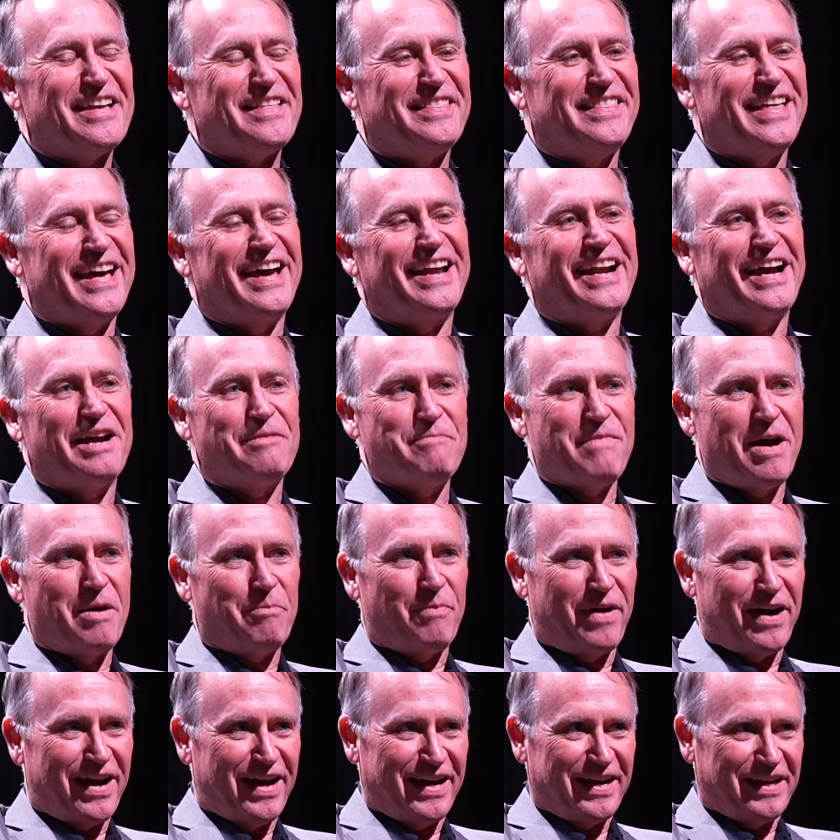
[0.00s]
then I met
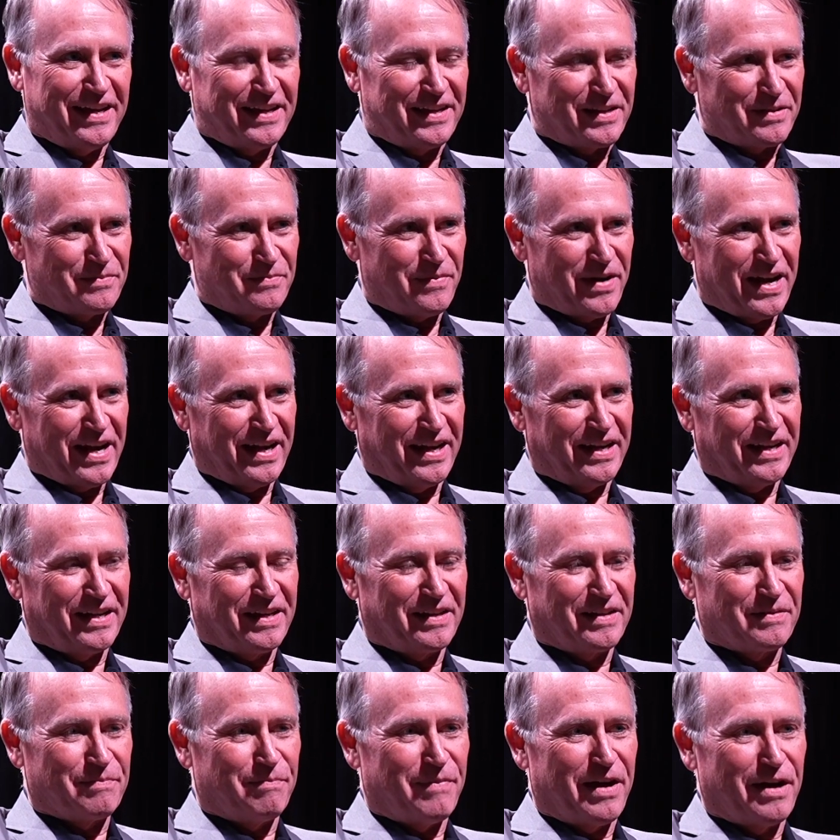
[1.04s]
my my
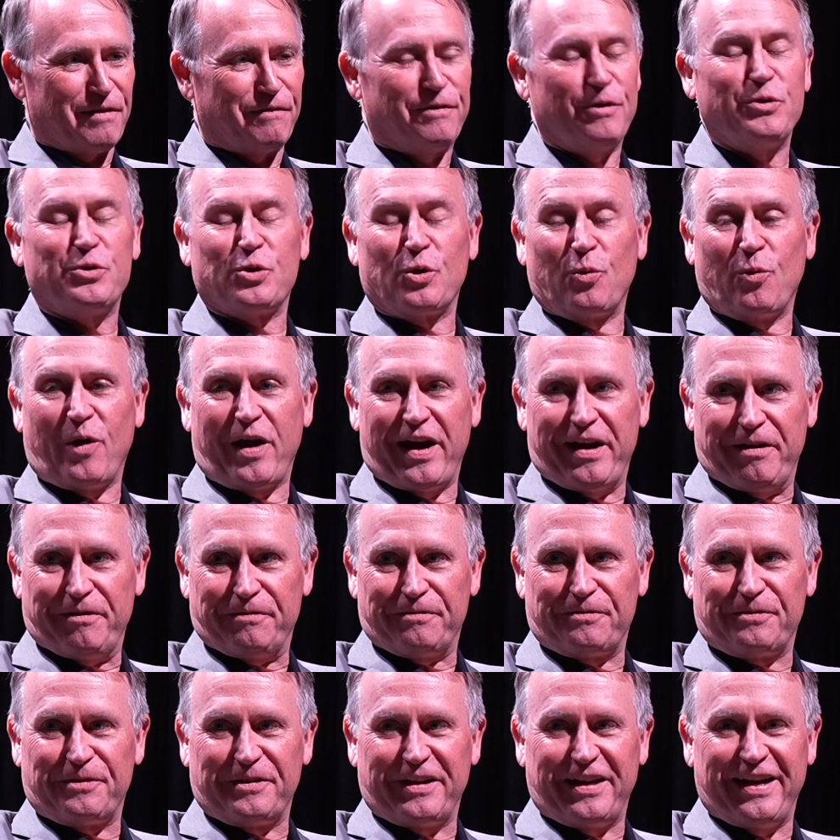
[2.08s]
my future
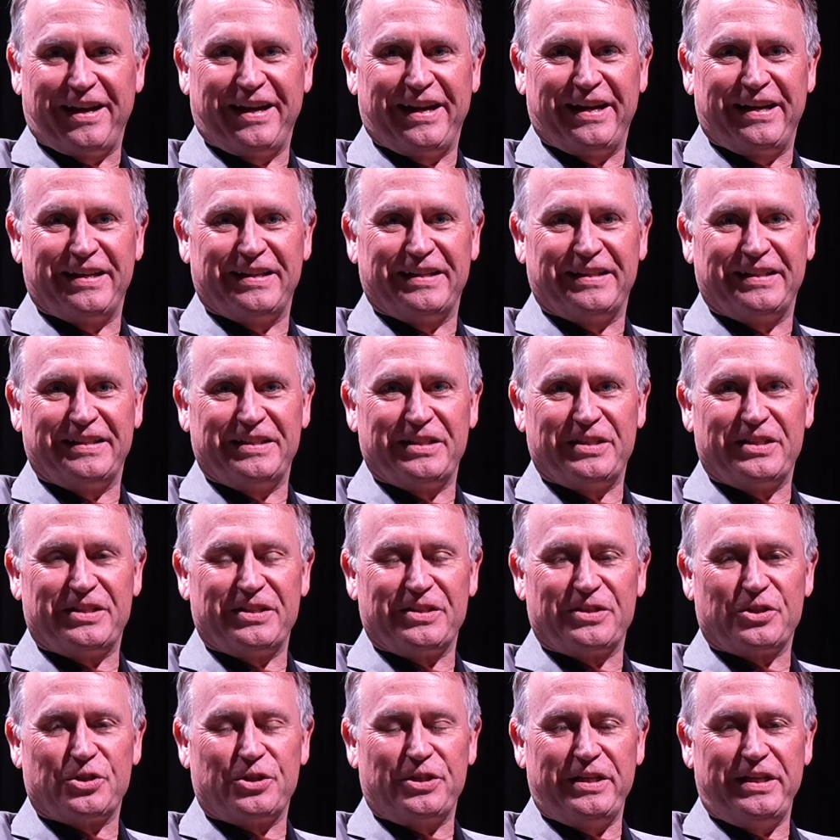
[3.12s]
wife, and
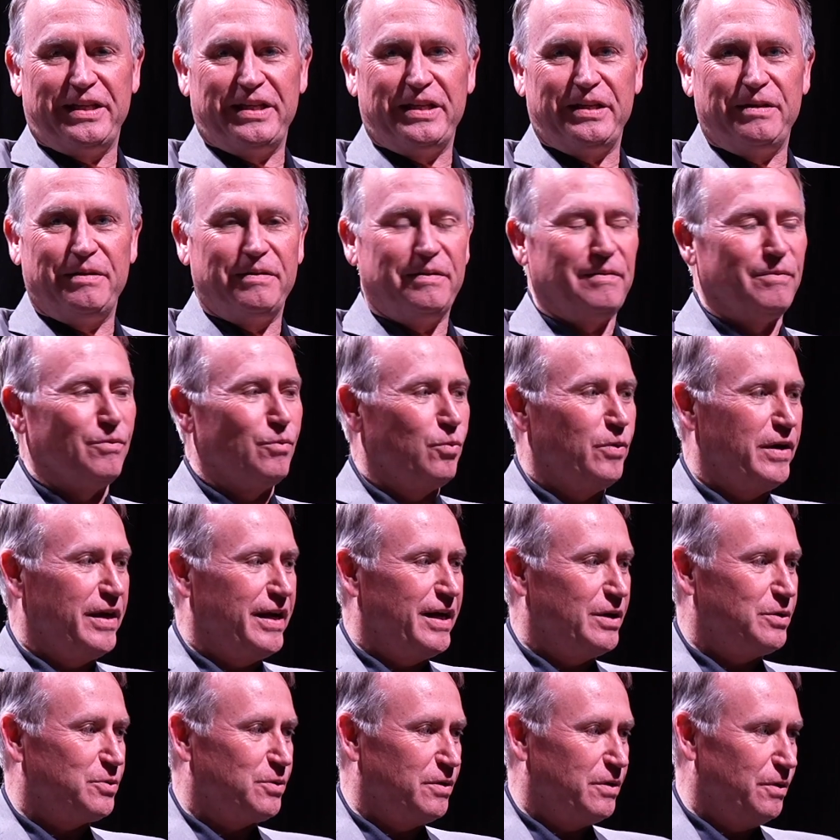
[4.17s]
she
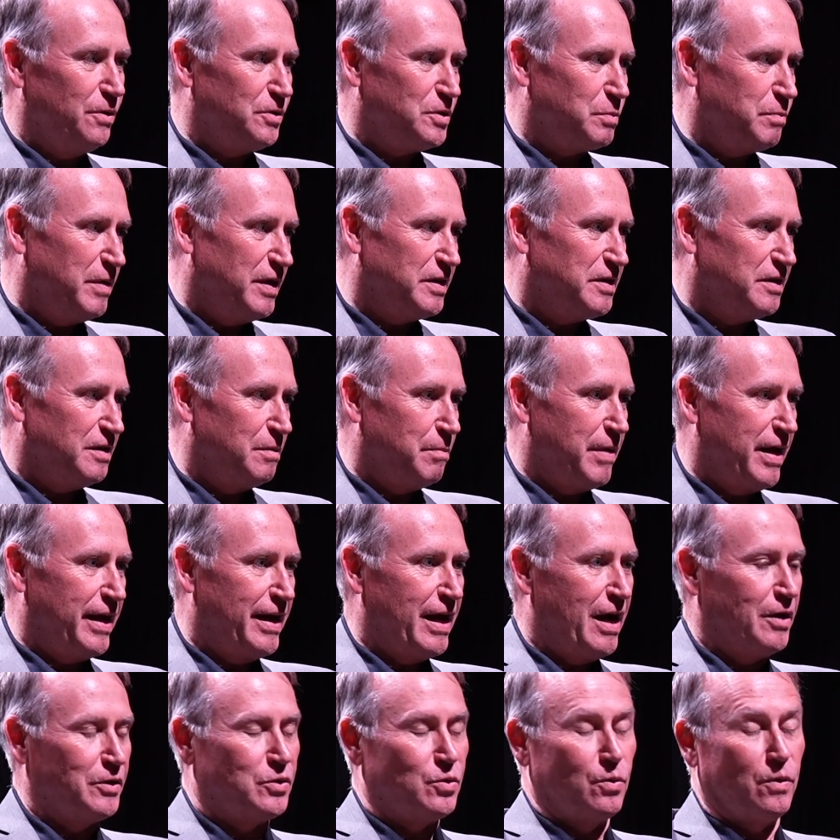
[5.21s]
reintroduced me to the Maine
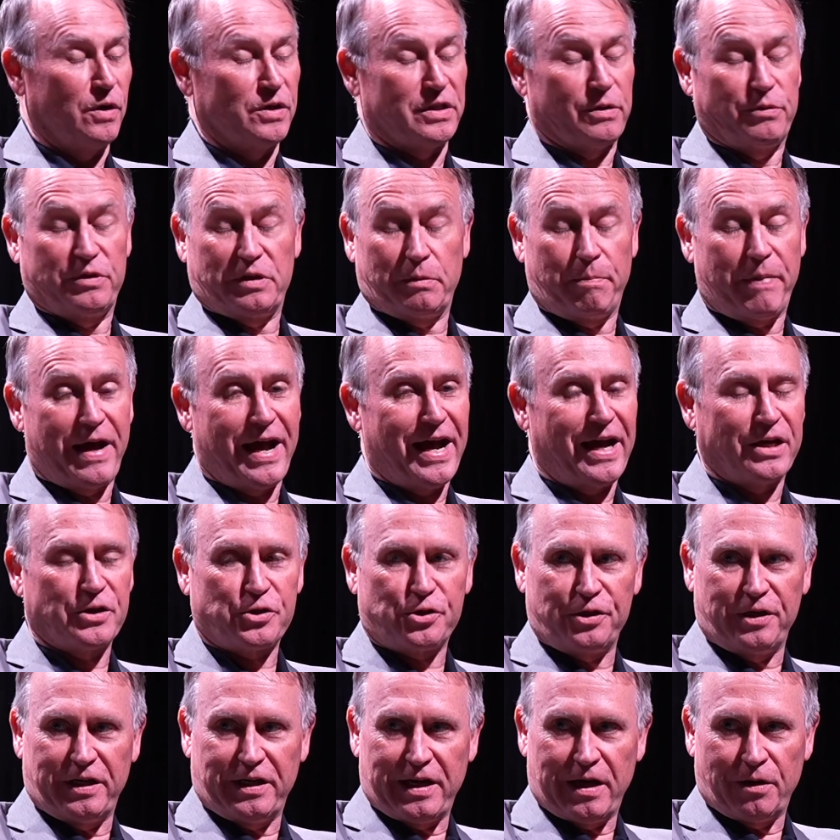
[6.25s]
outdoors. I was a
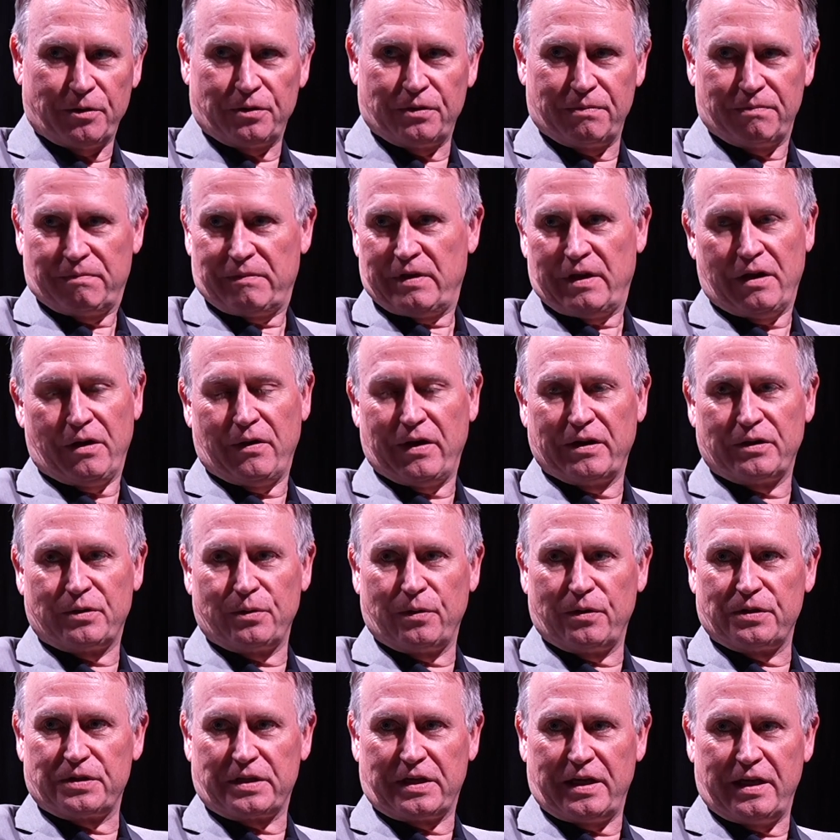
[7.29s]
passionate out, you know
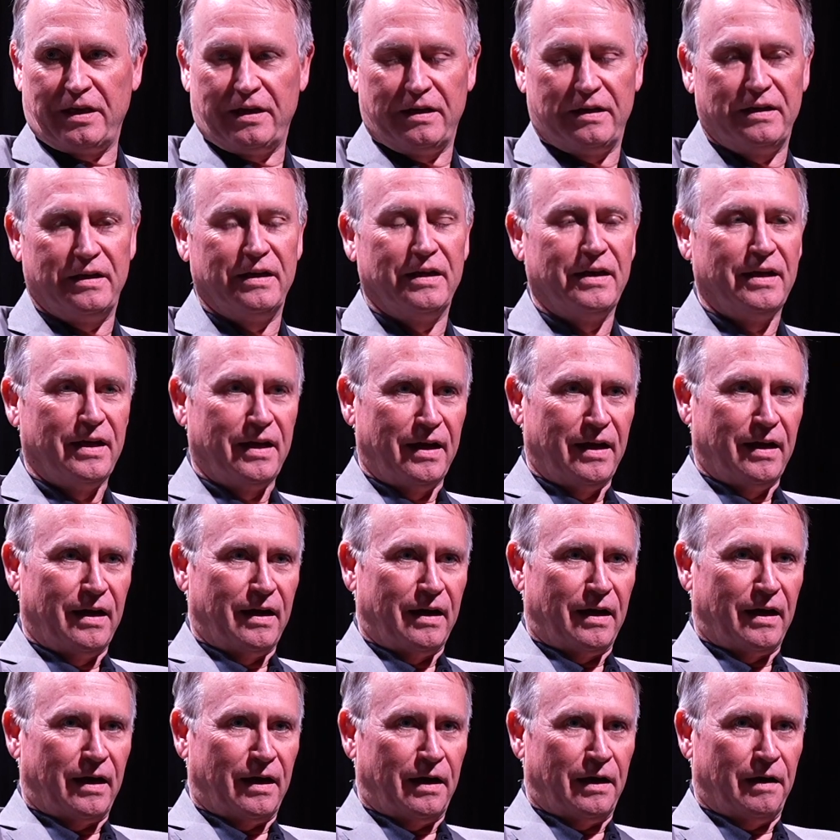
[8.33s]
outdoors kid,
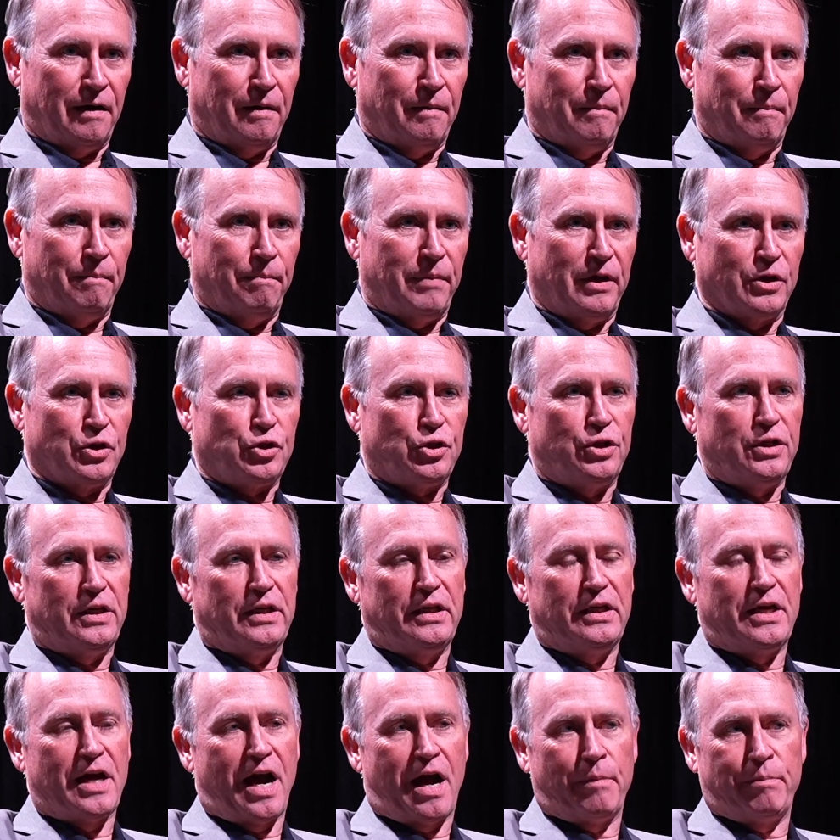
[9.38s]
um, but
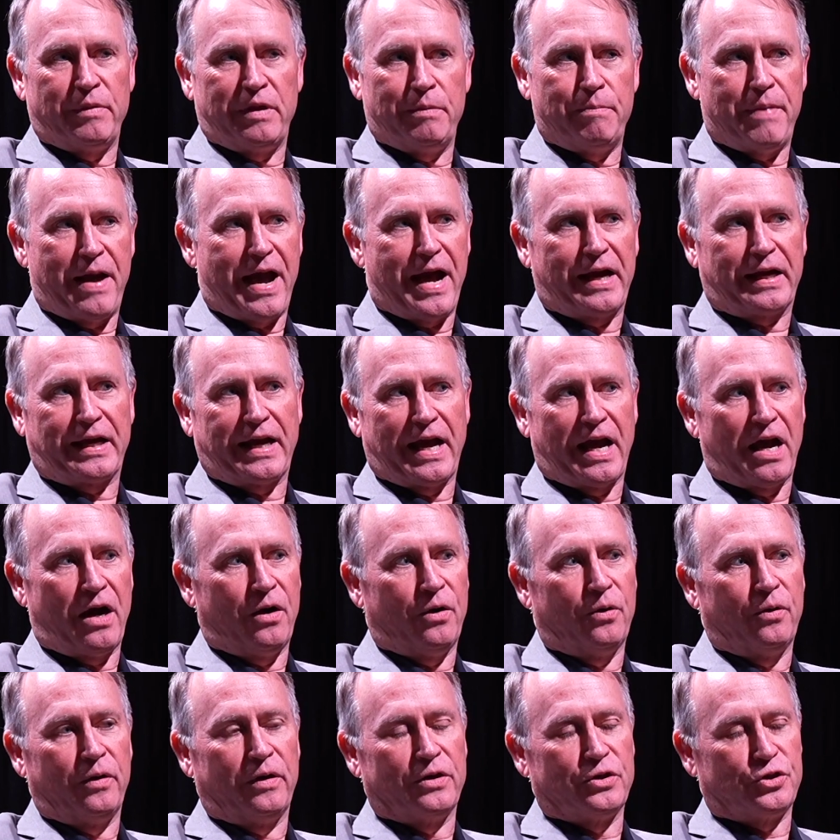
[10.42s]
she got me back
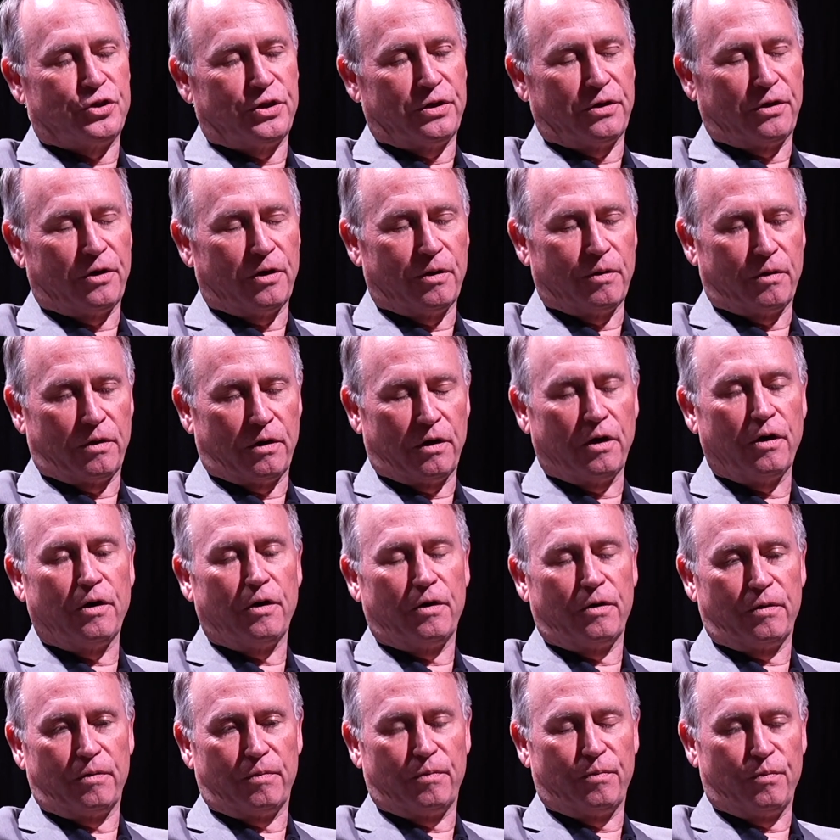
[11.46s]
out. She her
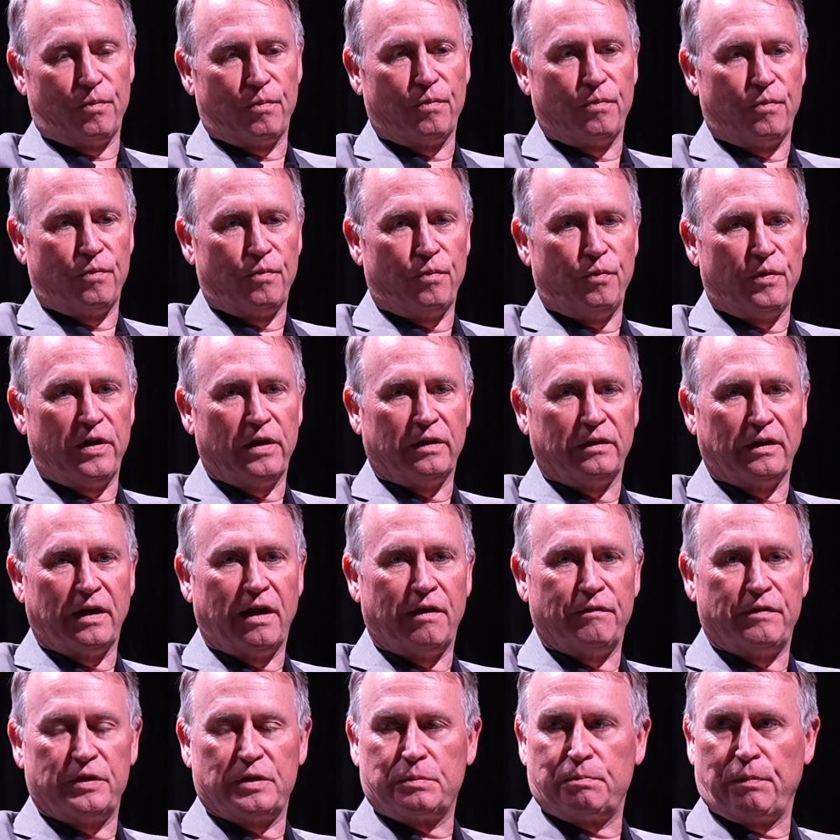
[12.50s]
her real
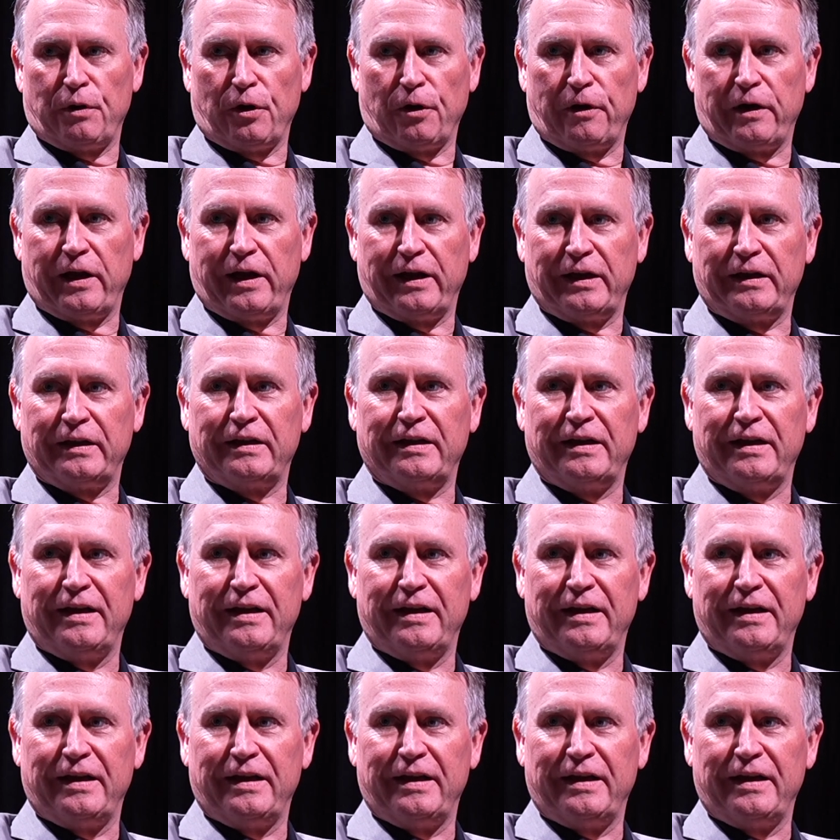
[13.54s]
love is birding,